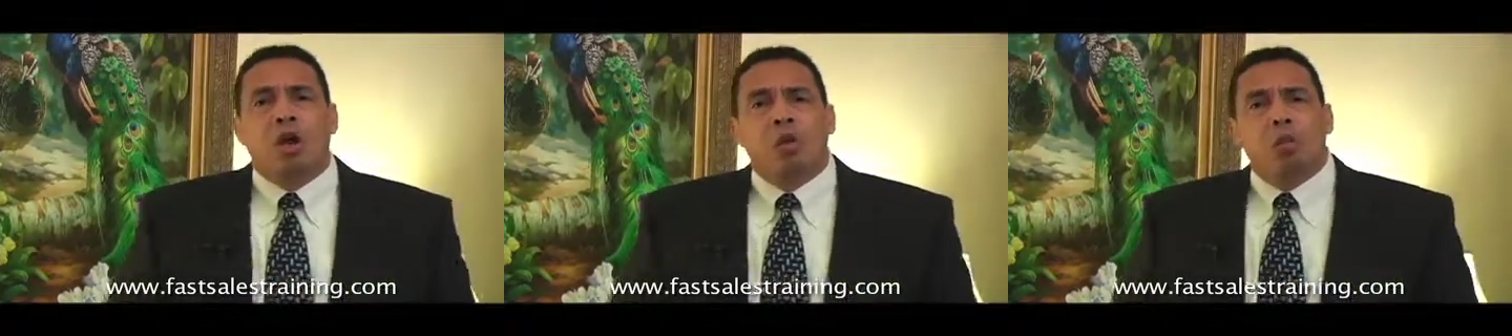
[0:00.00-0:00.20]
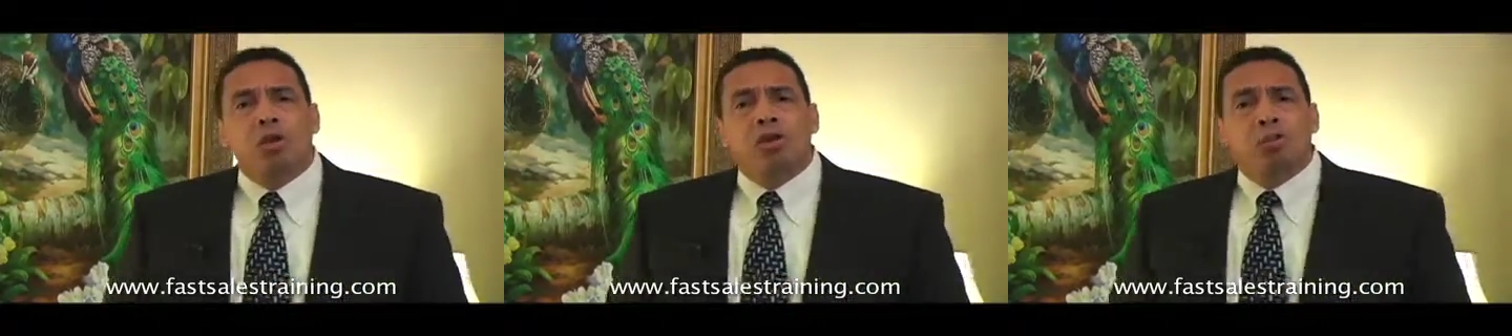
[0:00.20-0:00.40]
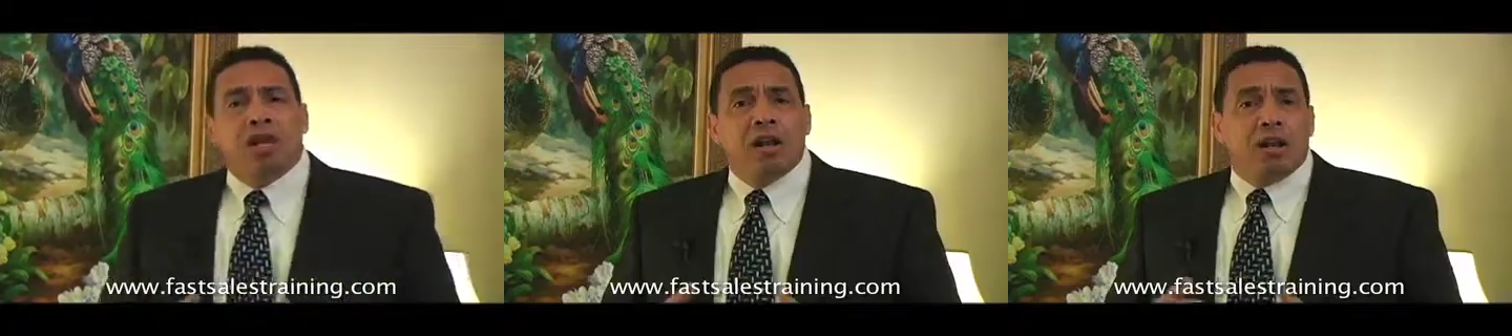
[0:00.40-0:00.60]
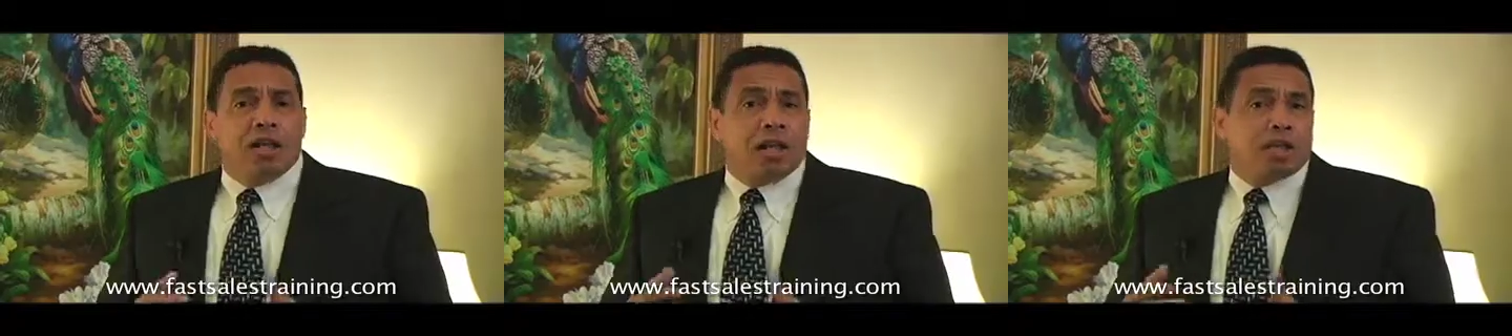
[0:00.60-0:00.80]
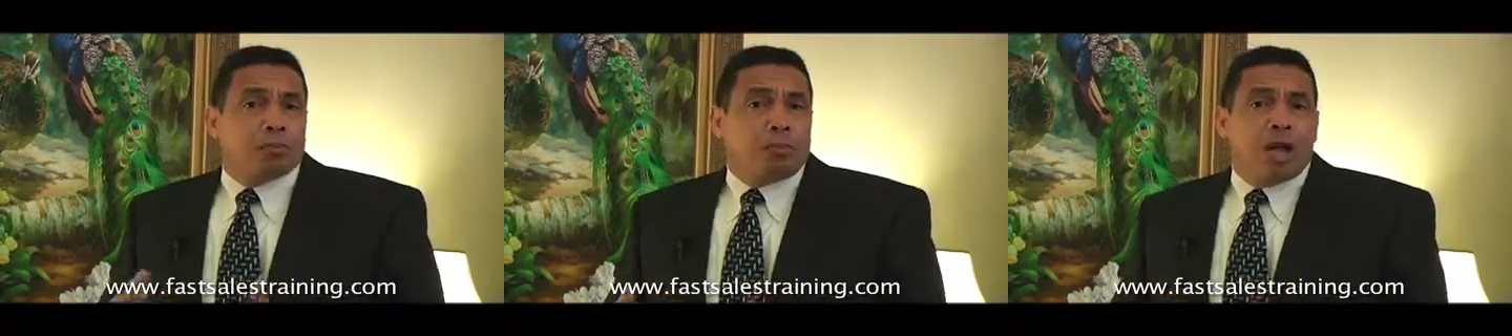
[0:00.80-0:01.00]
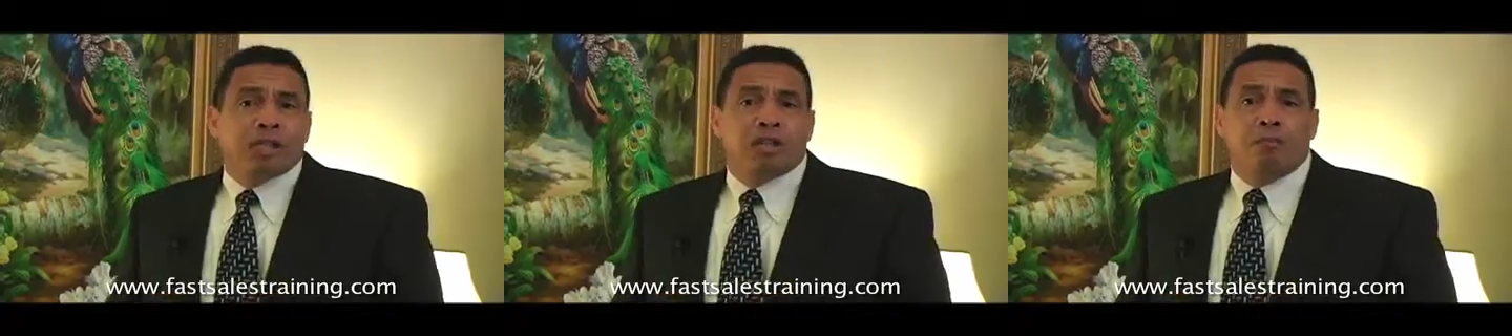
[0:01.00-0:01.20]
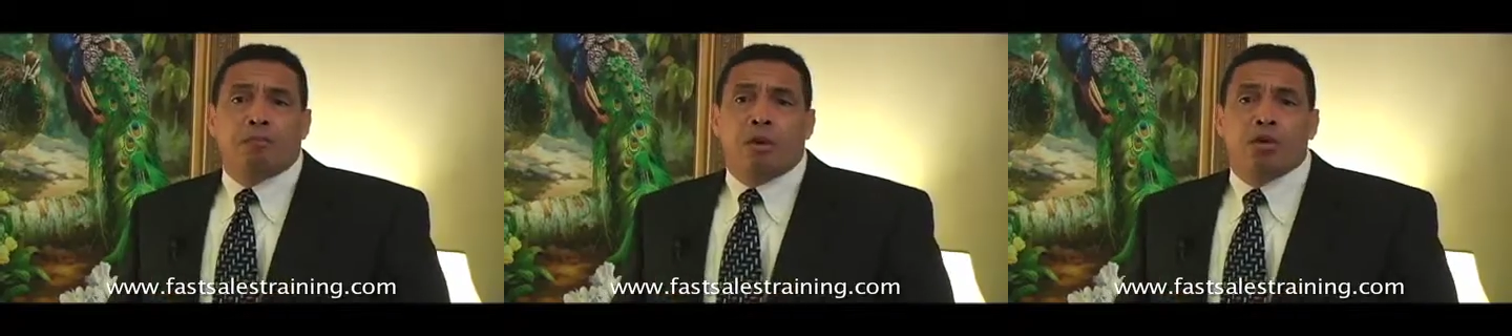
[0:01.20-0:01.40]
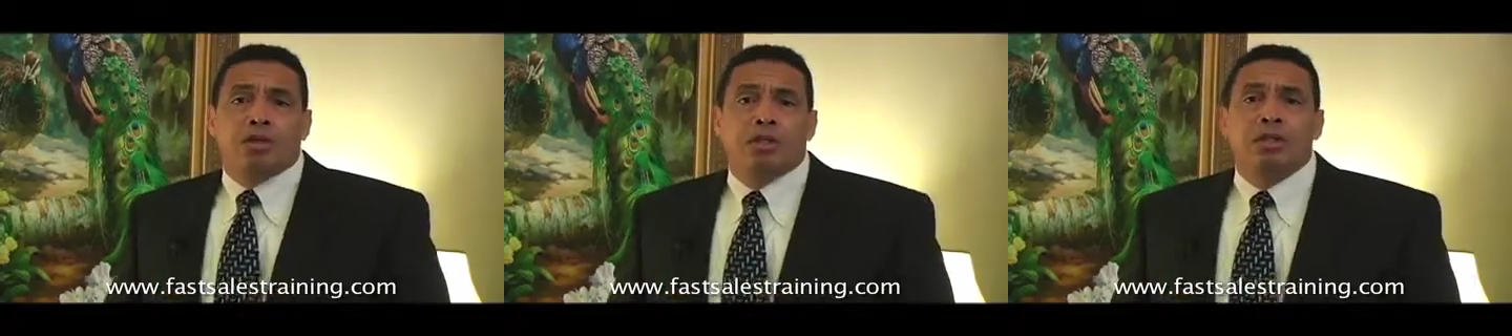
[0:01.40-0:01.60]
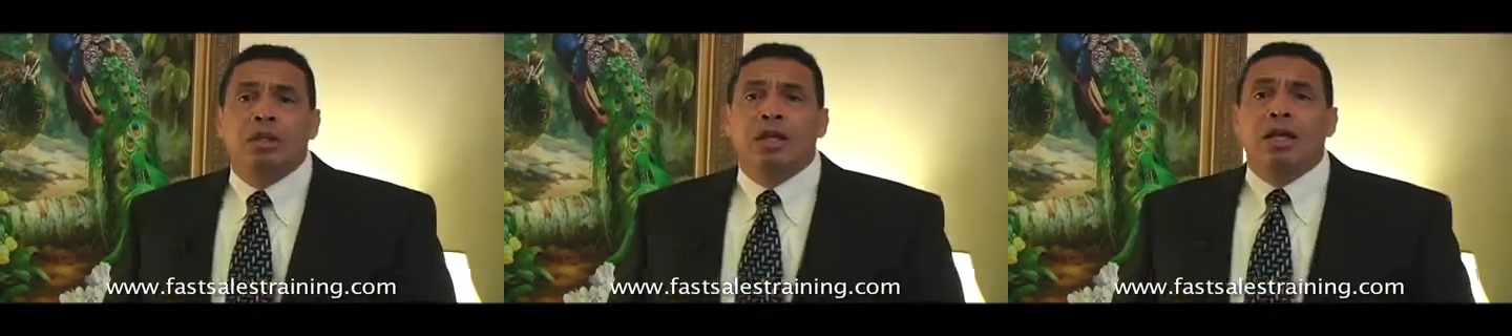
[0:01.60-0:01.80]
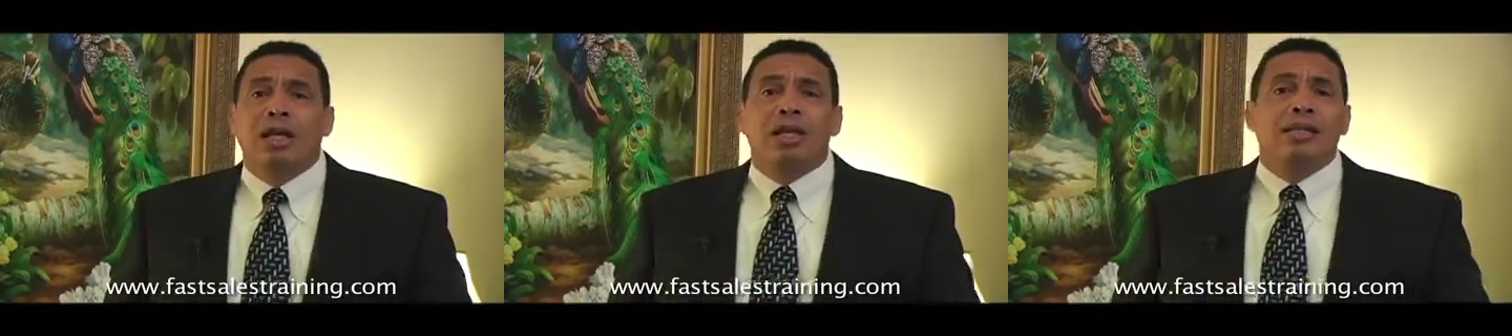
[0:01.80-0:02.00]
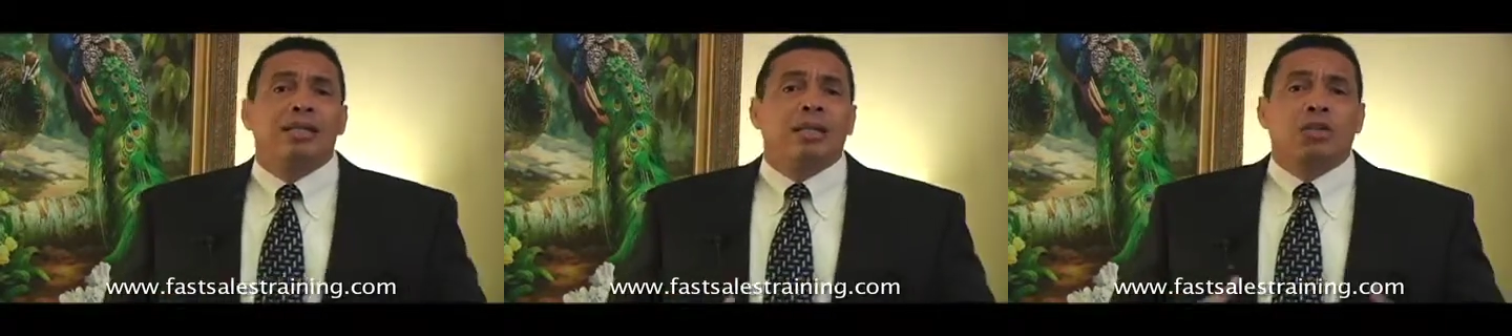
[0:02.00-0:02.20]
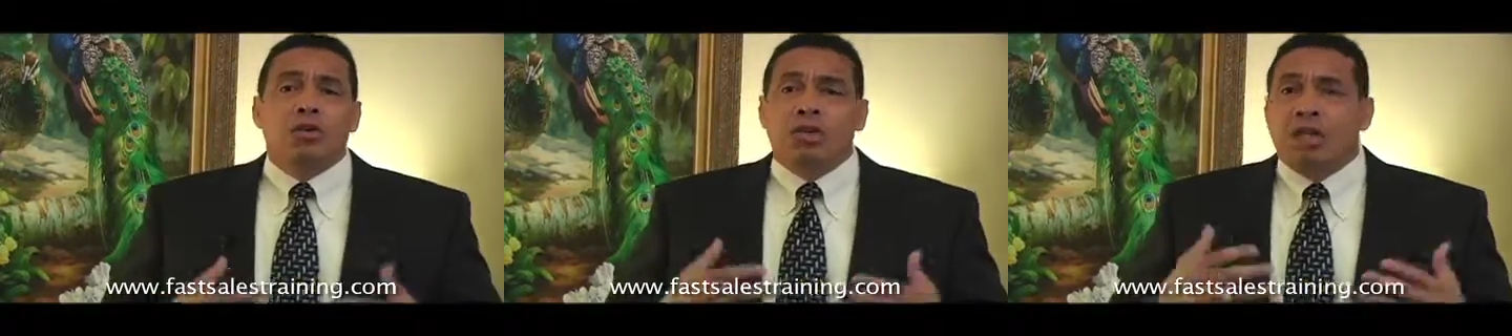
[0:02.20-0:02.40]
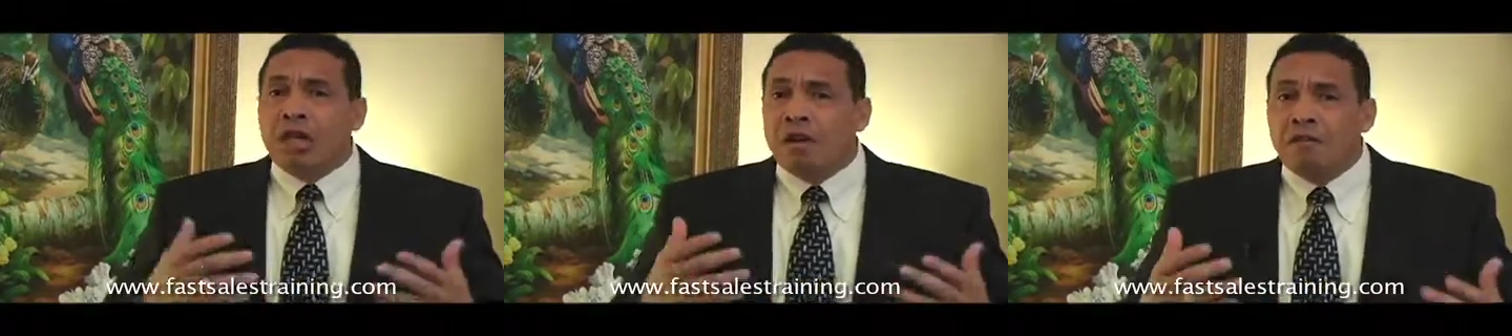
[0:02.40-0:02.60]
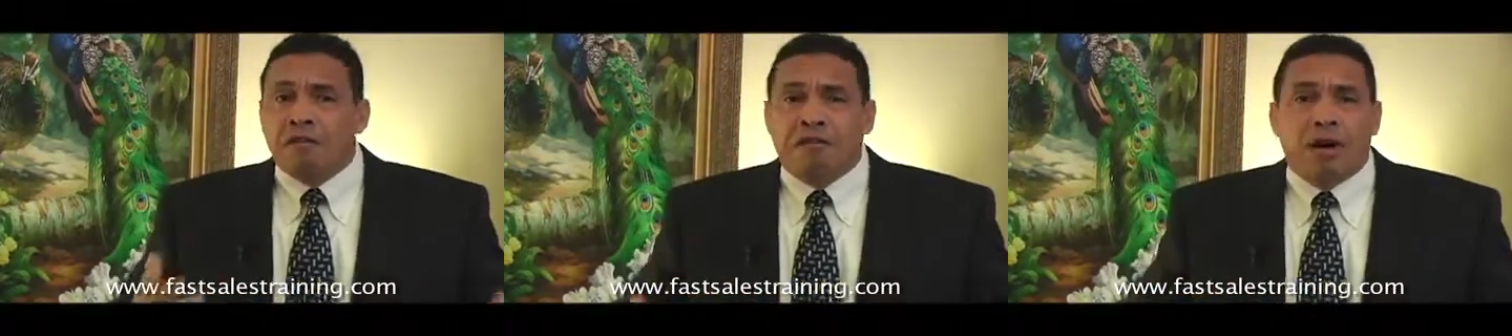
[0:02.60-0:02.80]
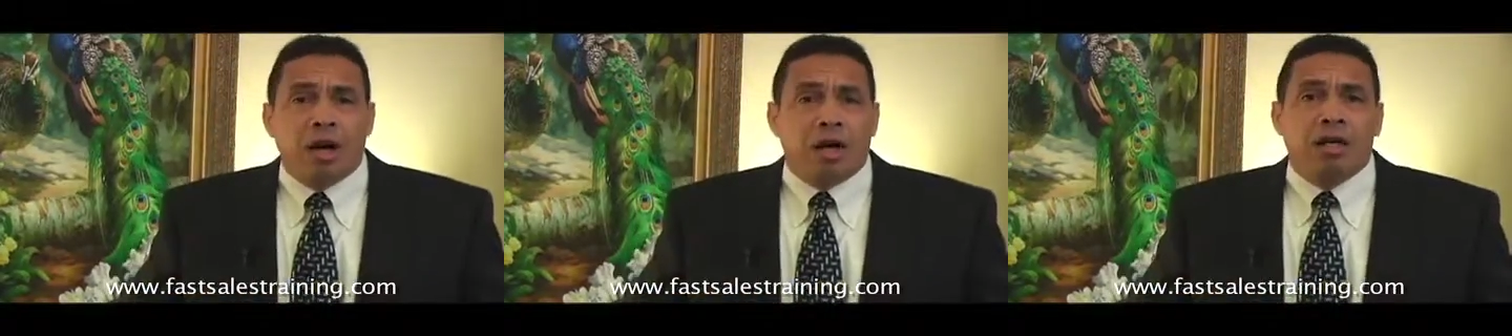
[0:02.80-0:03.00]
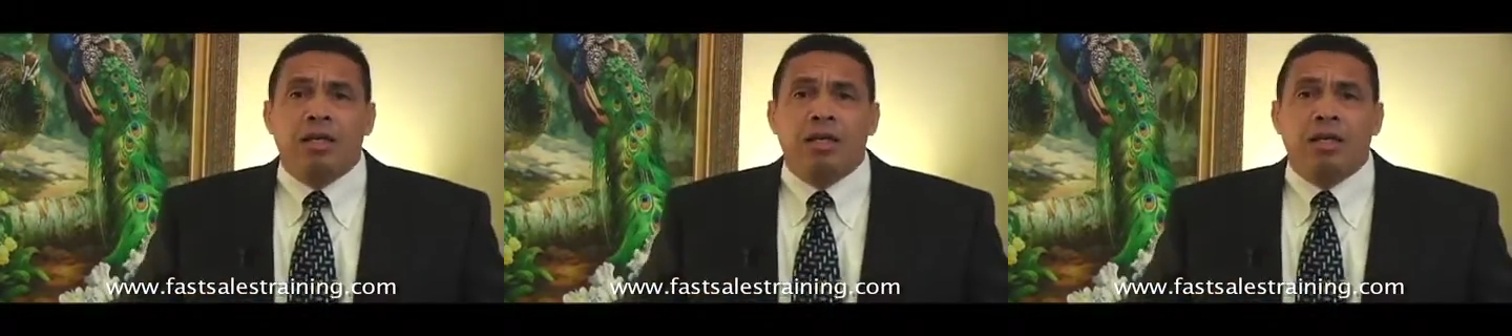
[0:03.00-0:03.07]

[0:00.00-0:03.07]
When you meet an expressive person, he's interested in fun,